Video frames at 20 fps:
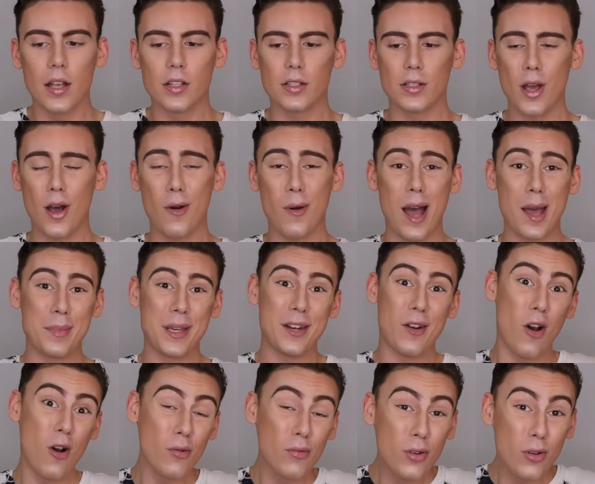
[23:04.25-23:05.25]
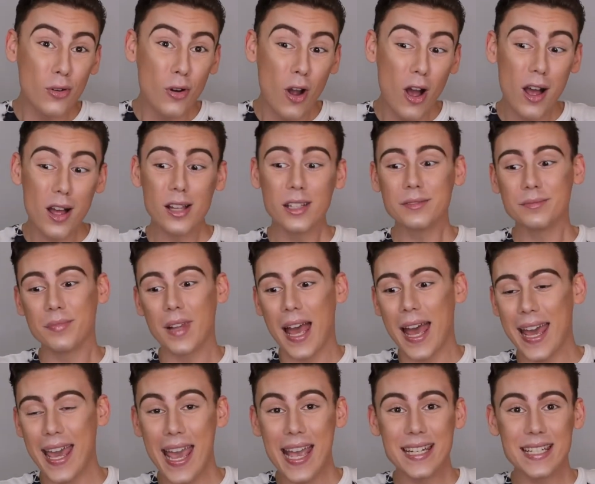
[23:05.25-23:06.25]
So, I mean, overall,
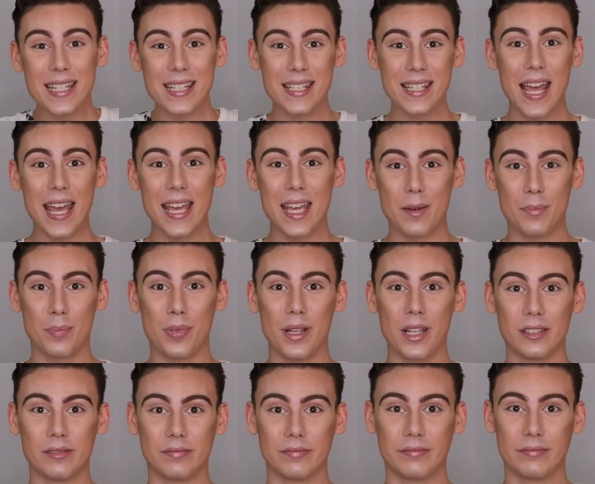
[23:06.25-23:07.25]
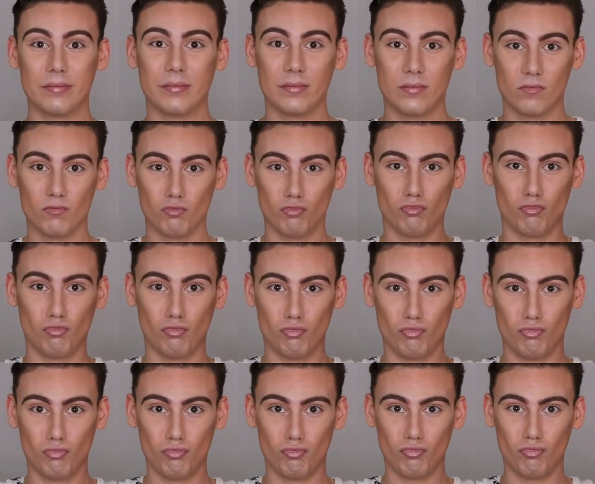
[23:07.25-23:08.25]
I hate to say it, but
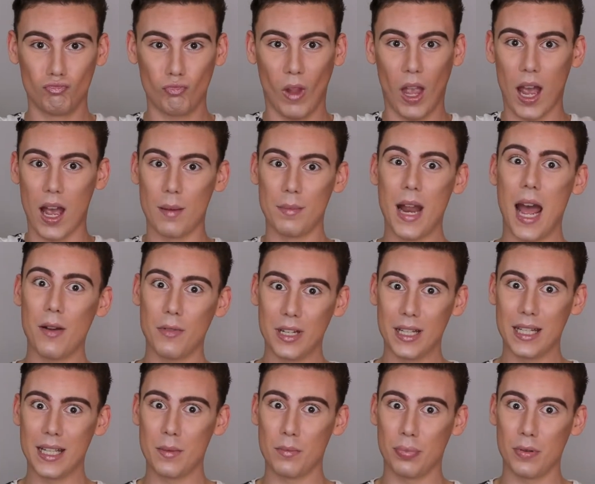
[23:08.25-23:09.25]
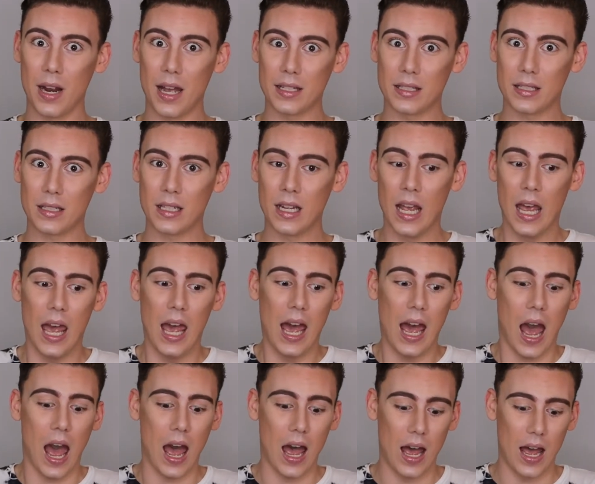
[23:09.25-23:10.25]
I'm not really impressed.
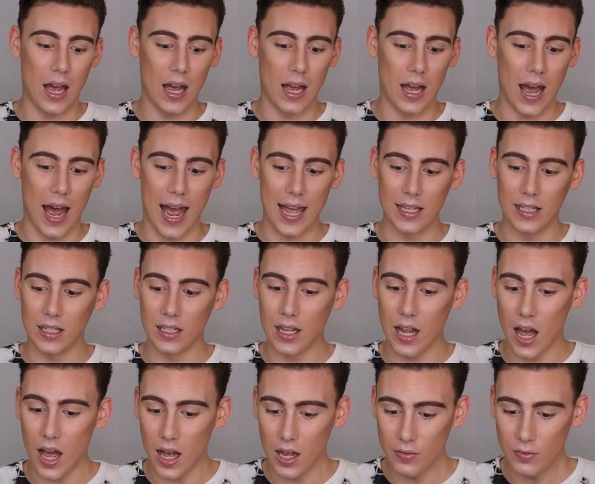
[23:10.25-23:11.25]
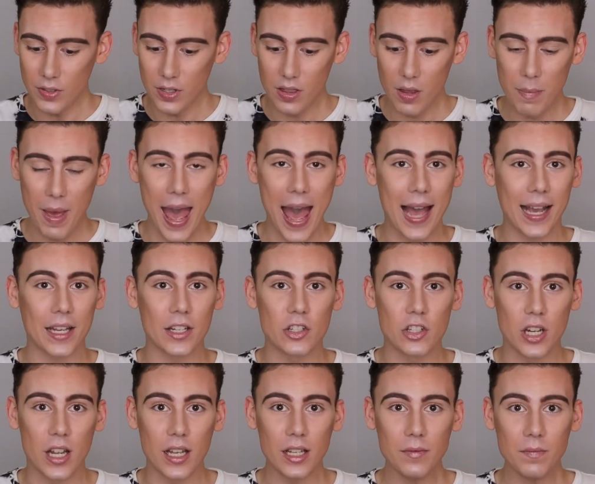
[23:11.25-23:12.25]
I loved the
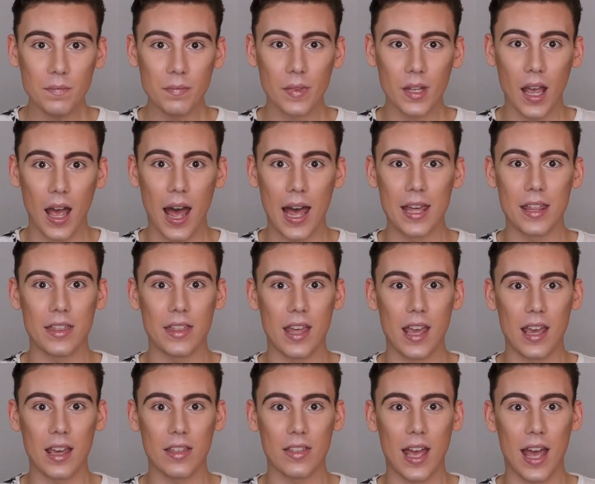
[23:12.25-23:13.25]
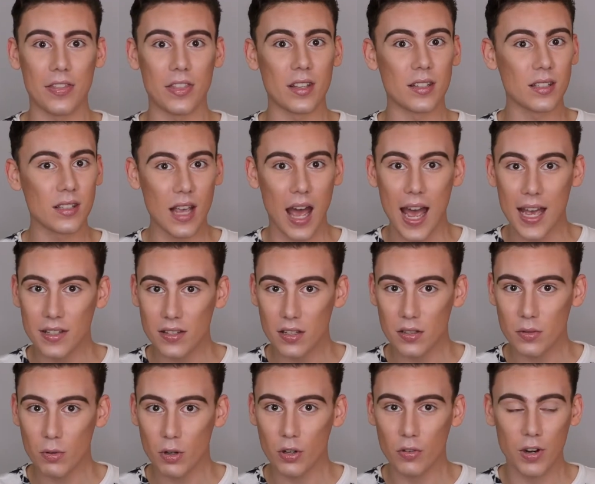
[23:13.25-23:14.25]
packaging. I think that the
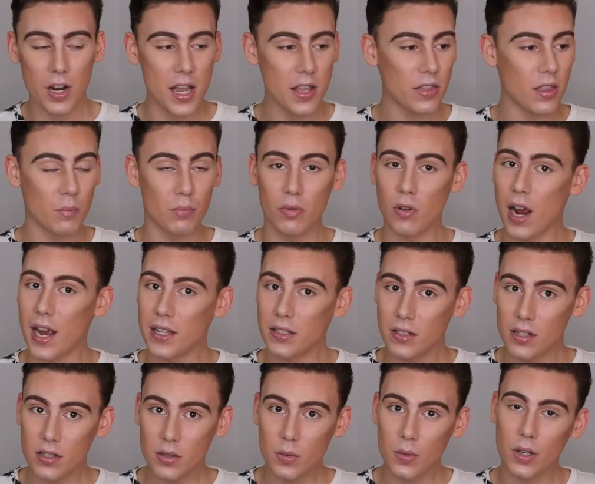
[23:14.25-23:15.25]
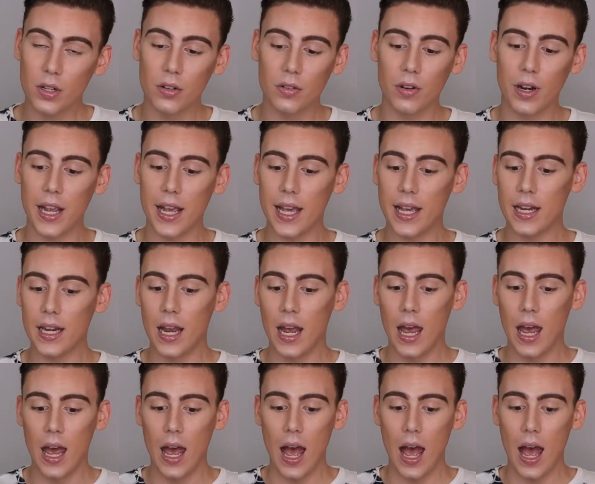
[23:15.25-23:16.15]
sizes were great, the prices were great.